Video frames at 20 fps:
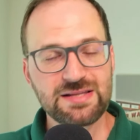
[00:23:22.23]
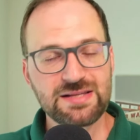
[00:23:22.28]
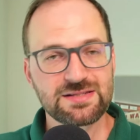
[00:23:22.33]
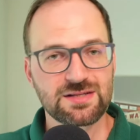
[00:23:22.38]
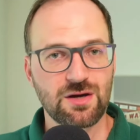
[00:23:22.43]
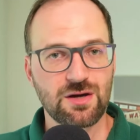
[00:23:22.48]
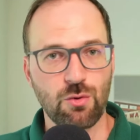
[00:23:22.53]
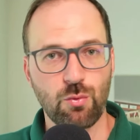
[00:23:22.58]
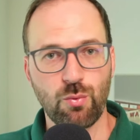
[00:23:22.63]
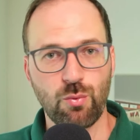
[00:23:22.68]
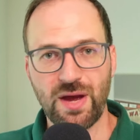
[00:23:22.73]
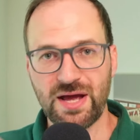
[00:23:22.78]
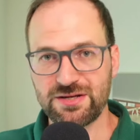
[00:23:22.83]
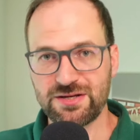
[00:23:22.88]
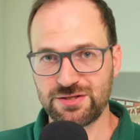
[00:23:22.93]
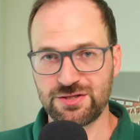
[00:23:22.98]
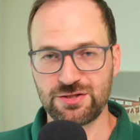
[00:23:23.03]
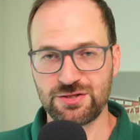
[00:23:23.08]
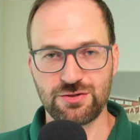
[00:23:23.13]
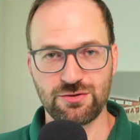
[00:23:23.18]
So where
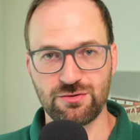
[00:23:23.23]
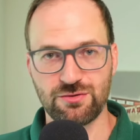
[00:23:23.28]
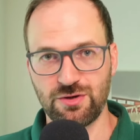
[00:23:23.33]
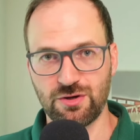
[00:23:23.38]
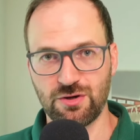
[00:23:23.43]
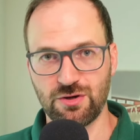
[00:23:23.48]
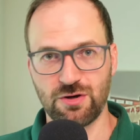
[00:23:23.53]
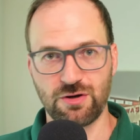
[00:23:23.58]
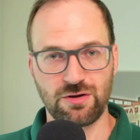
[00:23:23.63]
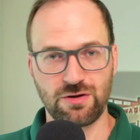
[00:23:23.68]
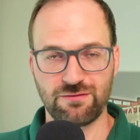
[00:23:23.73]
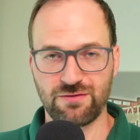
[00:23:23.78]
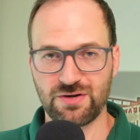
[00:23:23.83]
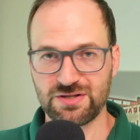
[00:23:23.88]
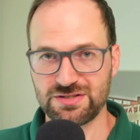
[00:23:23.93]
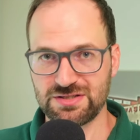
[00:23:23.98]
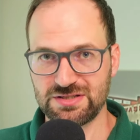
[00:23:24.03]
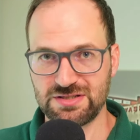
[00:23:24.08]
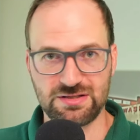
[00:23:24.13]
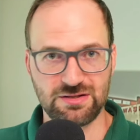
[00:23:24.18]
did you do your
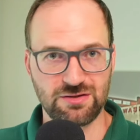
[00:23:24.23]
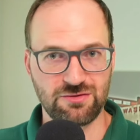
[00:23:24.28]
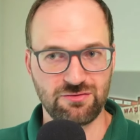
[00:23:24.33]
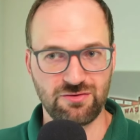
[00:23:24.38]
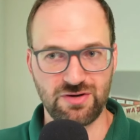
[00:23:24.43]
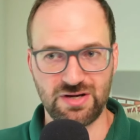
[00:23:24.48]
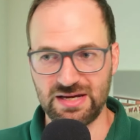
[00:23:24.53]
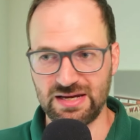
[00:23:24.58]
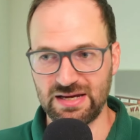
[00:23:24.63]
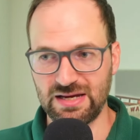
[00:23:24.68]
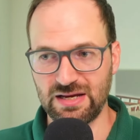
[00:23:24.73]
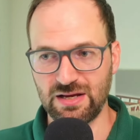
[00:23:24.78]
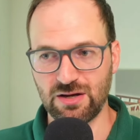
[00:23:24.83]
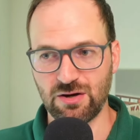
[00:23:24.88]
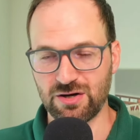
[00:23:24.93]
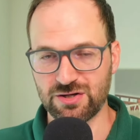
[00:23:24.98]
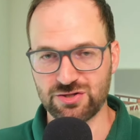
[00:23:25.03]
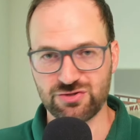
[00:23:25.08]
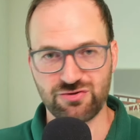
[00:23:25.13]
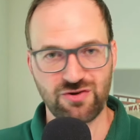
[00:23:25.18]
university degree
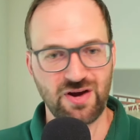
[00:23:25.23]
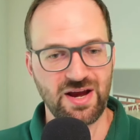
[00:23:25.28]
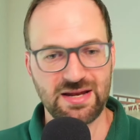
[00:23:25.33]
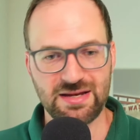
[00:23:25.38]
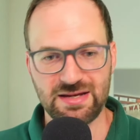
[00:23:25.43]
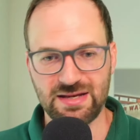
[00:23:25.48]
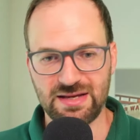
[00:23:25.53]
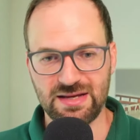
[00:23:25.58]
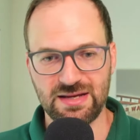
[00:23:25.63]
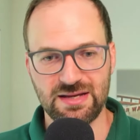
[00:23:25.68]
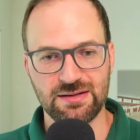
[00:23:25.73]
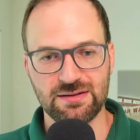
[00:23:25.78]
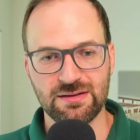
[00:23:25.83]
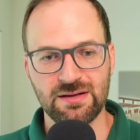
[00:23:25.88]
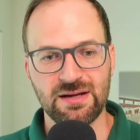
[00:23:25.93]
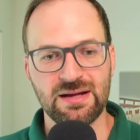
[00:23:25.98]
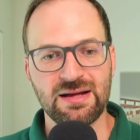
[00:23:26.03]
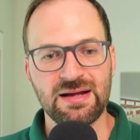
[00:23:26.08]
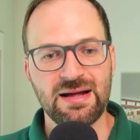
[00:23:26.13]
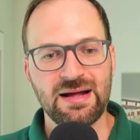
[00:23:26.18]
or training?
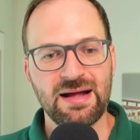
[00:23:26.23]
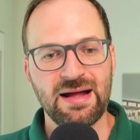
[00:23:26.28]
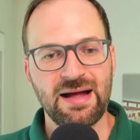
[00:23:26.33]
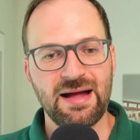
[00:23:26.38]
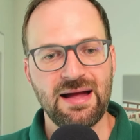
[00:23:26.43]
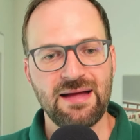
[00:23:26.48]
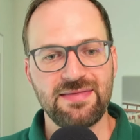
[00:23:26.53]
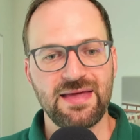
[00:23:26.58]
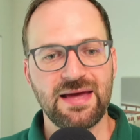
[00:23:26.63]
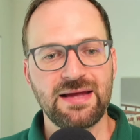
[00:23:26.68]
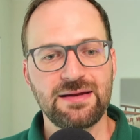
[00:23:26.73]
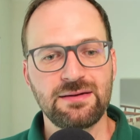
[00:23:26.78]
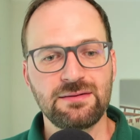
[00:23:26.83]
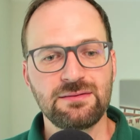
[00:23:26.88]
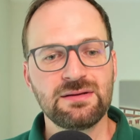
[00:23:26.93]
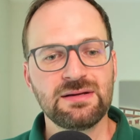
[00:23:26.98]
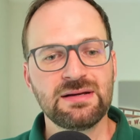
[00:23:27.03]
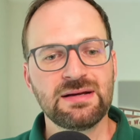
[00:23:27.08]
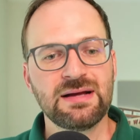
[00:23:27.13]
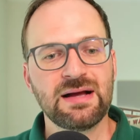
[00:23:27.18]
And then
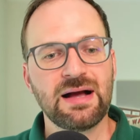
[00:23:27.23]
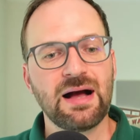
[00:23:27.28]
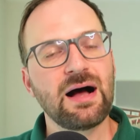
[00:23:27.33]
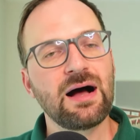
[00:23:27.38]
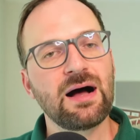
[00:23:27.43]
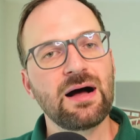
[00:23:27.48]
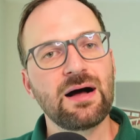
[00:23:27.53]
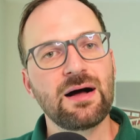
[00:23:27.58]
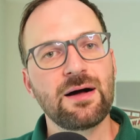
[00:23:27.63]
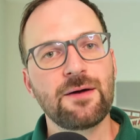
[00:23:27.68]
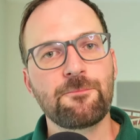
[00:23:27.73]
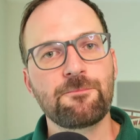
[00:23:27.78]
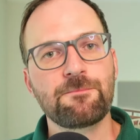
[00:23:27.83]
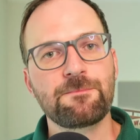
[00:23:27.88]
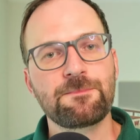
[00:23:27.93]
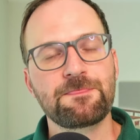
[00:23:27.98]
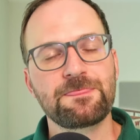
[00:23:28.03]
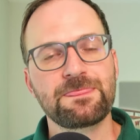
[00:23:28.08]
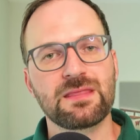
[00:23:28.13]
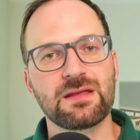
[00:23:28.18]

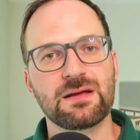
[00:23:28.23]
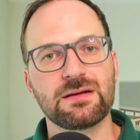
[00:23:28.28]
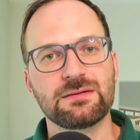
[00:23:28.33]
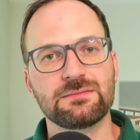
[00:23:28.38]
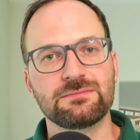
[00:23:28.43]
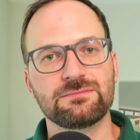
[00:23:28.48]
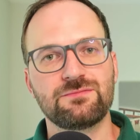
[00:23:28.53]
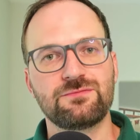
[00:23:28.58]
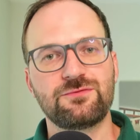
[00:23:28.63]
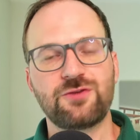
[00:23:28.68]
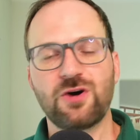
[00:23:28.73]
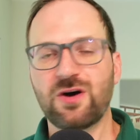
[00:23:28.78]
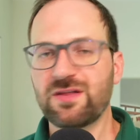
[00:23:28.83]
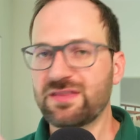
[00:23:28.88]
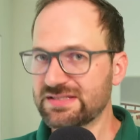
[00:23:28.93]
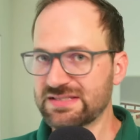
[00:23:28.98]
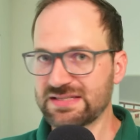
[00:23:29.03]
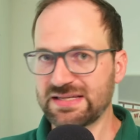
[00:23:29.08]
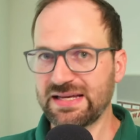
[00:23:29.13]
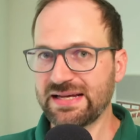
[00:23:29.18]
um, further
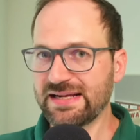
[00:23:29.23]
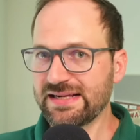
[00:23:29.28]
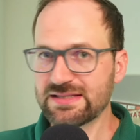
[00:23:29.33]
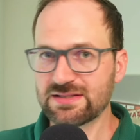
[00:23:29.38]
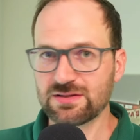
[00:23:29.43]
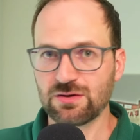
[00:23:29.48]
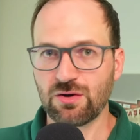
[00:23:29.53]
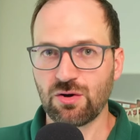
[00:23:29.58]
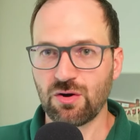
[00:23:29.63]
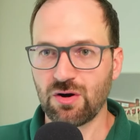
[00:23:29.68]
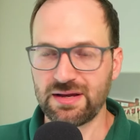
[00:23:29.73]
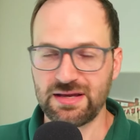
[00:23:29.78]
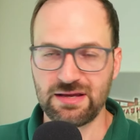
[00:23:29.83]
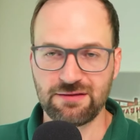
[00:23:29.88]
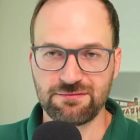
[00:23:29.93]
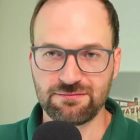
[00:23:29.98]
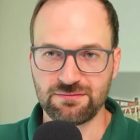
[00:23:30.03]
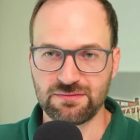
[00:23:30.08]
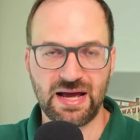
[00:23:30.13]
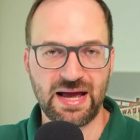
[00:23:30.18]
skills or
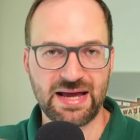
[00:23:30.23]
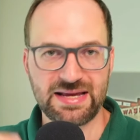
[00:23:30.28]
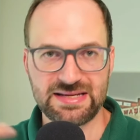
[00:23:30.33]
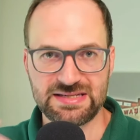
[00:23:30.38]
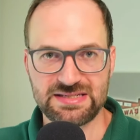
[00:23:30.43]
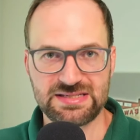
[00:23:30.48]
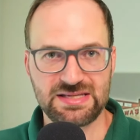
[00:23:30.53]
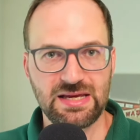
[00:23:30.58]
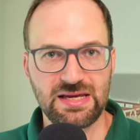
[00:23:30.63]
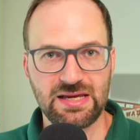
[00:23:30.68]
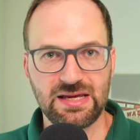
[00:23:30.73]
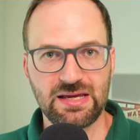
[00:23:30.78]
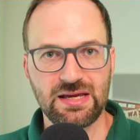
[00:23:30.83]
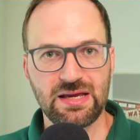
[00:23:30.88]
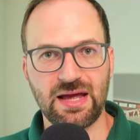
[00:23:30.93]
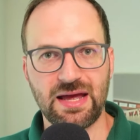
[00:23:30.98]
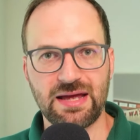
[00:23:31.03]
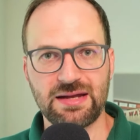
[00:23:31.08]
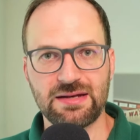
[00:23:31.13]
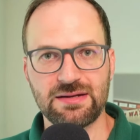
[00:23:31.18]
even IT
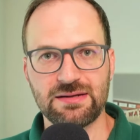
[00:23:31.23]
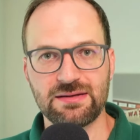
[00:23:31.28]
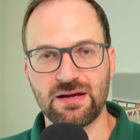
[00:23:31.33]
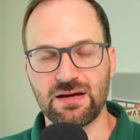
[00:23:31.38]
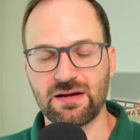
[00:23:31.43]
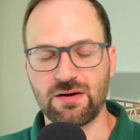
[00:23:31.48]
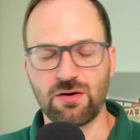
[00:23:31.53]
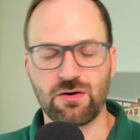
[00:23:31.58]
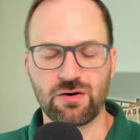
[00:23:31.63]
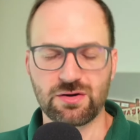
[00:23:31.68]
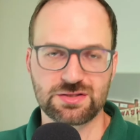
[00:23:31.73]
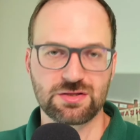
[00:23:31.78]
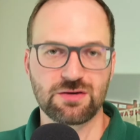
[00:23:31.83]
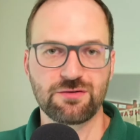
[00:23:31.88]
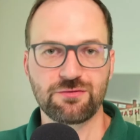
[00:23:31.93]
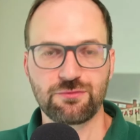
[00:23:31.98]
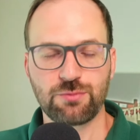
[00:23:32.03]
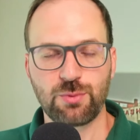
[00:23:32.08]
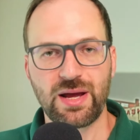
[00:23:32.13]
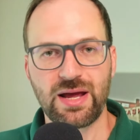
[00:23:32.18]
and uh, or
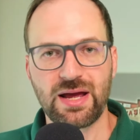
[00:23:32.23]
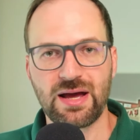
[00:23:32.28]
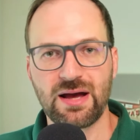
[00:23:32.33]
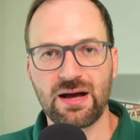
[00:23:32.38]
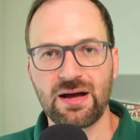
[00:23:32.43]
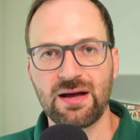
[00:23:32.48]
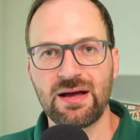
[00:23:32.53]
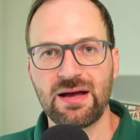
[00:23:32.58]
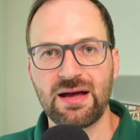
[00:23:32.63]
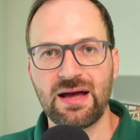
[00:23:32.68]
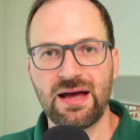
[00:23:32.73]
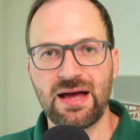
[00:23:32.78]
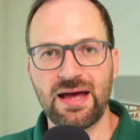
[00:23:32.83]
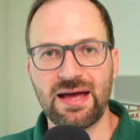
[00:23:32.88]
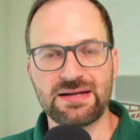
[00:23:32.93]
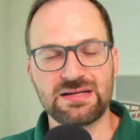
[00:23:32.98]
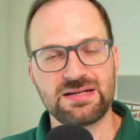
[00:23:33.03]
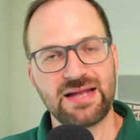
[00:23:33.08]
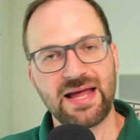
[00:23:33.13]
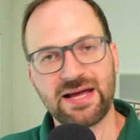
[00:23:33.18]
software
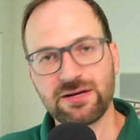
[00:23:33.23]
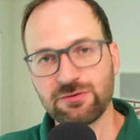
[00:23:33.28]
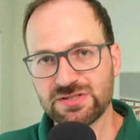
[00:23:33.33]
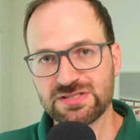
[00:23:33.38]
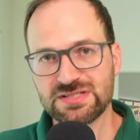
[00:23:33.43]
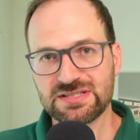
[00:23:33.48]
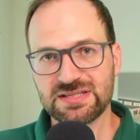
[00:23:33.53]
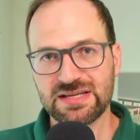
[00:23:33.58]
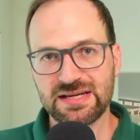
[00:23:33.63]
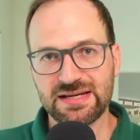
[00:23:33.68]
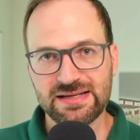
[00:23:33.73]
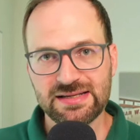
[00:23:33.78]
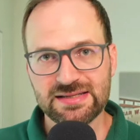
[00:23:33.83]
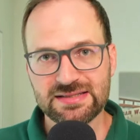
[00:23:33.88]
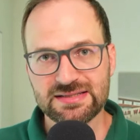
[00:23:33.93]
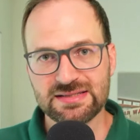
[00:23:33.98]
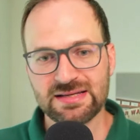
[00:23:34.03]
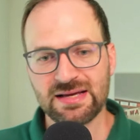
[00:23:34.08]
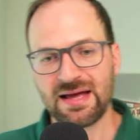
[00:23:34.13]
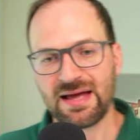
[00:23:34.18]
and language
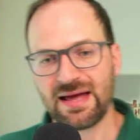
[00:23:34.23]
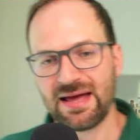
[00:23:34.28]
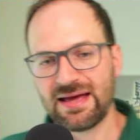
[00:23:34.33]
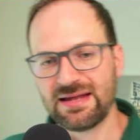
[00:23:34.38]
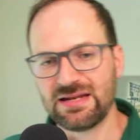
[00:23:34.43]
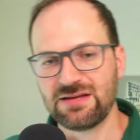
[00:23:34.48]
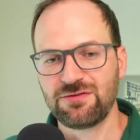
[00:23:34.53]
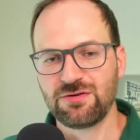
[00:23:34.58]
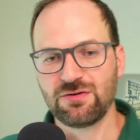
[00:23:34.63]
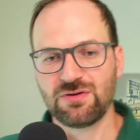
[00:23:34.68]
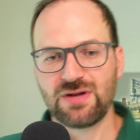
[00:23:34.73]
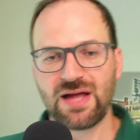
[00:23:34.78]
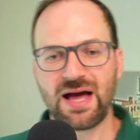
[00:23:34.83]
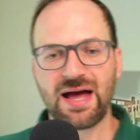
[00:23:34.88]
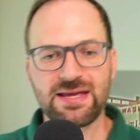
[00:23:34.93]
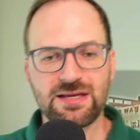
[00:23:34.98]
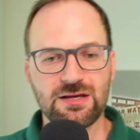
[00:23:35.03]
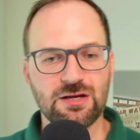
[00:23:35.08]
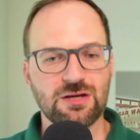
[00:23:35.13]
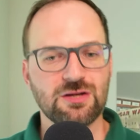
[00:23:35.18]
skills. And if you
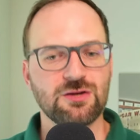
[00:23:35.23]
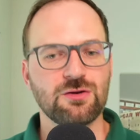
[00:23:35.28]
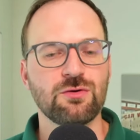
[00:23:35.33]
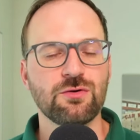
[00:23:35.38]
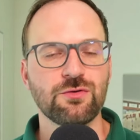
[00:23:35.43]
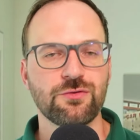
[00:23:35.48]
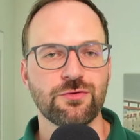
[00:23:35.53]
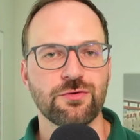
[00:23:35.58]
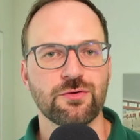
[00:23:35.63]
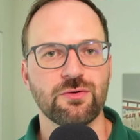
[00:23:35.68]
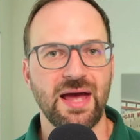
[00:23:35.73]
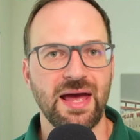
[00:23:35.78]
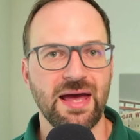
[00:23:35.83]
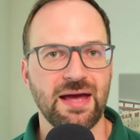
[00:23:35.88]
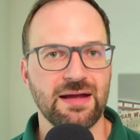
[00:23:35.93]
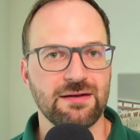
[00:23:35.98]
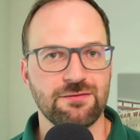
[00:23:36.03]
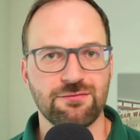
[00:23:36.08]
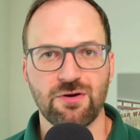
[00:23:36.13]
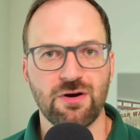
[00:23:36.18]
like, you can also
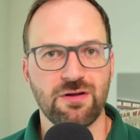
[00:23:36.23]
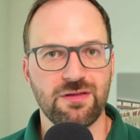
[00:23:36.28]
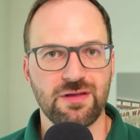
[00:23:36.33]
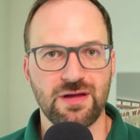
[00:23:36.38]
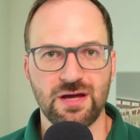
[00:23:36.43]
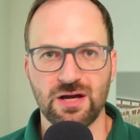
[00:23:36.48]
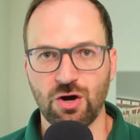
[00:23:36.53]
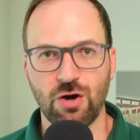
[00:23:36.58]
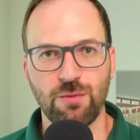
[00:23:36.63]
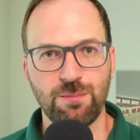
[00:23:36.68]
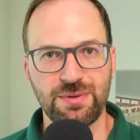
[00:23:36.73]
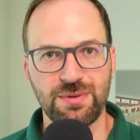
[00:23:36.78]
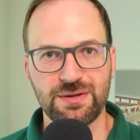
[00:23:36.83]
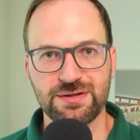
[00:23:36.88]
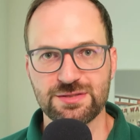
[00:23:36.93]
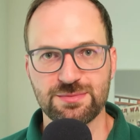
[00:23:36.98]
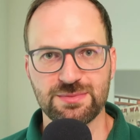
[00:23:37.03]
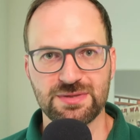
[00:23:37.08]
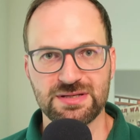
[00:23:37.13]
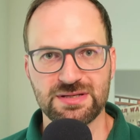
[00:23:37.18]
add further
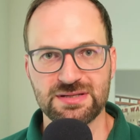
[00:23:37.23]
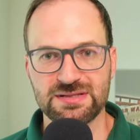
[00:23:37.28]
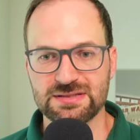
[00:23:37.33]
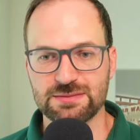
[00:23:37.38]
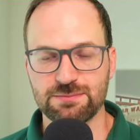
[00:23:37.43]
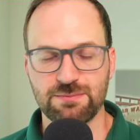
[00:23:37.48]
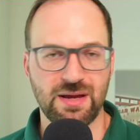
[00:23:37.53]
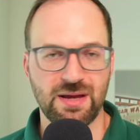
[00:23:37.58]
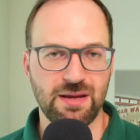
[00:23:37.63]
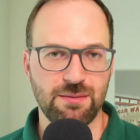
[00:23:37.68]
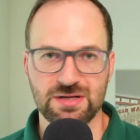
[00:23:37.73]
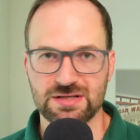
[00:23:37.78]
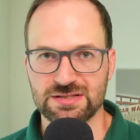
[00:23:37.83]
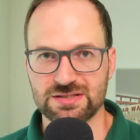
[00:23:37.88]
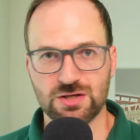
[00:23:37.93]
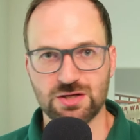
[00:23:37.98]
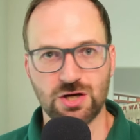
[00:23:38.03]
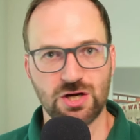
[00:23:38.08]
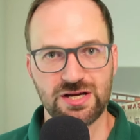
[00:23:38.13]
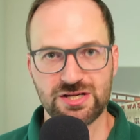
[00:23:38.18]
accomplishments, maybe a
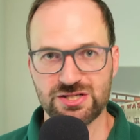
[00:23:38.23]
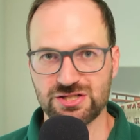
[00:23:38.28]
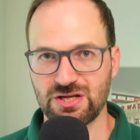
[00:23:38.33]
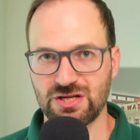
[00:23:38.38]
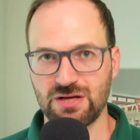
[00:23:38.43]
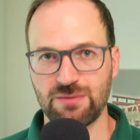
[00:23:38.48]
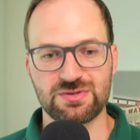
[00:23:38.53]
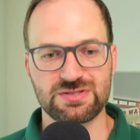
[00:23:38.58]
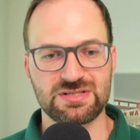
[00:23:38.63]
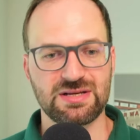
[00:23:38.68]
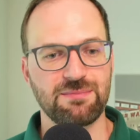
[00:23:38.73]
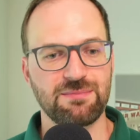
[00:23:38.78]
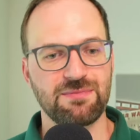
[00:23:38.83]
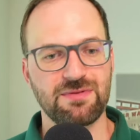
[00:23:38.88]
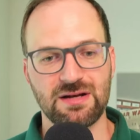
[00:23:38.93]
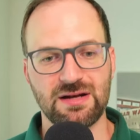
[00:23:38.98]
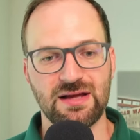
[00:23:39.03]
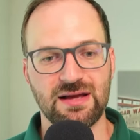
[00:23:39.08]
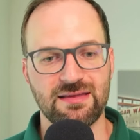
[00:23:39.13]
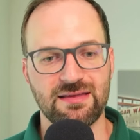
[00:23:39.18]
scholarship or
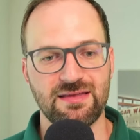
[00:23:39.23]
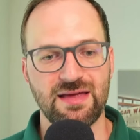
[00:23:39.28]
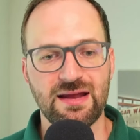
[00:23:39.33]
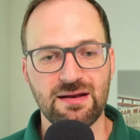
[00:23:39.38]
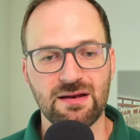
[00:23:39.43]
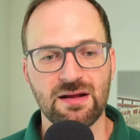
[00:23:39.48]
something like that.